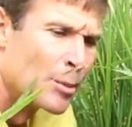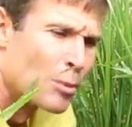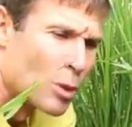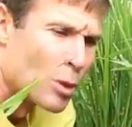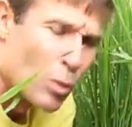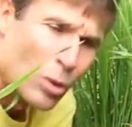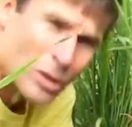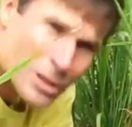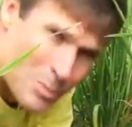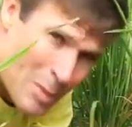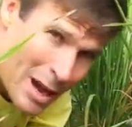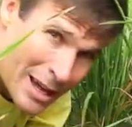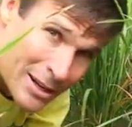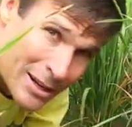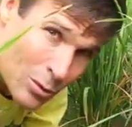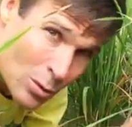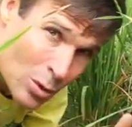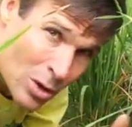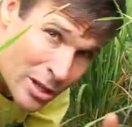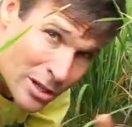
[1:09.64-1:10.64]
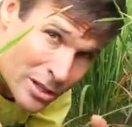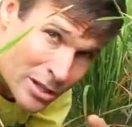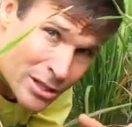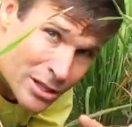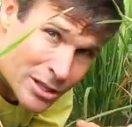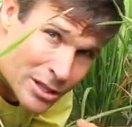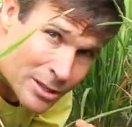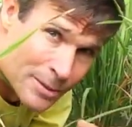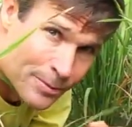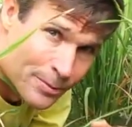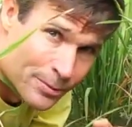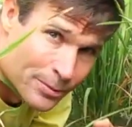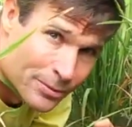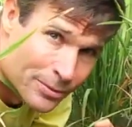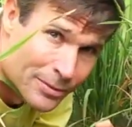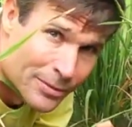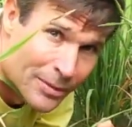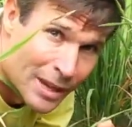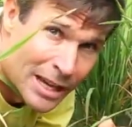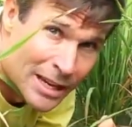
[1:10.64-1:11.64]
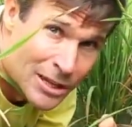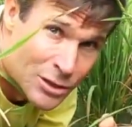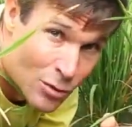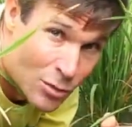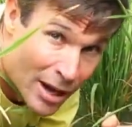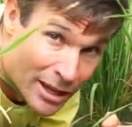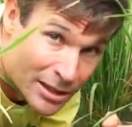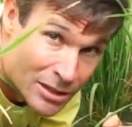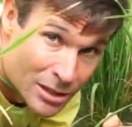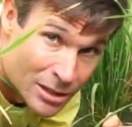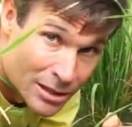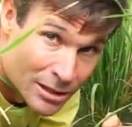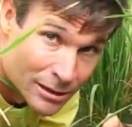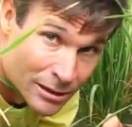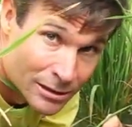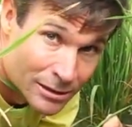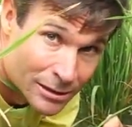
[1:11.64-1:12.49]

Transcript: But what's made it worse is rats.